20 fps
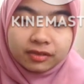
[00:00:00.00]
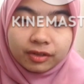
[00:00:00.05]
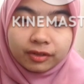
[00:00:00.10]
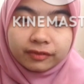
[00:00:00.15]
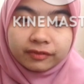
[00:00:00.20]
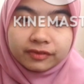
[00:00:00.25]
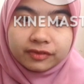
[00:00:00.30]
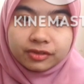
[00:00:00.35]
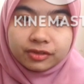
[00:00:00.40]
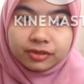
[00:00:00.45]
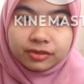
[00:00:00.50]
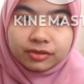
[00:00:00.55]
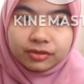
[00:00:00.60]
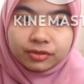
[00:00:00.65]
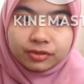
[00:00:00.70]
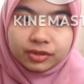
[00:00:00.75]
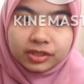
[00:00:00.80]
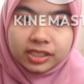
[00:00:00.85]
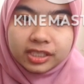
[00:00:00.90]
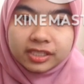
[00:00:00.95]
of
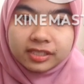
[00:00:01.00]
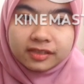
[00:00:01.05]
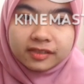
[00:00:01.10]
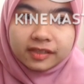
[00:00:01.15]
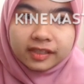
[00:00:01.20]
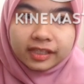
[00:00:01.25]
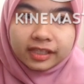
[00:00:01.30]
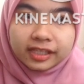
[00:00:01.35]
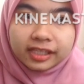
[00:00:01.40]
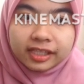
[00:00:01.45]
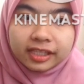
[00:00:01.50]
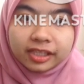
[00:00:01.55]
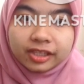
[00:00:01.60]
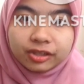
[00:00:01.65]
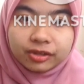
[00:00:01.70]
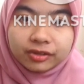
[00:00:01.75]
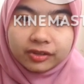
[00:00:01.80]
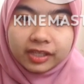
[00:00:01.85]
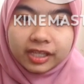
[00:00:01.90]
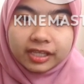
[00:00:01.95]
students in
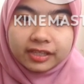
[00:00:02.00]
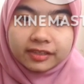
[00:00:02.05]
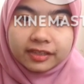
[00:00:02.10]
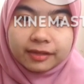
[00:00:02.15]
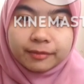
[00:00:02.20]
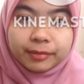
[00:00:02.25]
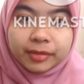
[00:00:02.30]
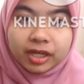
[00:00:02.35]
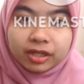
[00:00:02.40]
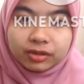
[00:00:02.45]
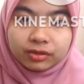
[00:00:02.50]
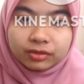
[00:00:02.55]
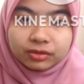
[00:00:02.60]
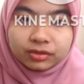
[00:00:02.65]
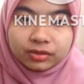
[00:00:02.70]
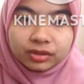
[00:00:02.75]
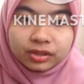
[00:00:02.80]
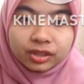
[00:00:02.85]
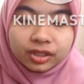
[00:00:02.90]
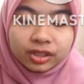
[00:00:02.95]
UTSM Pago.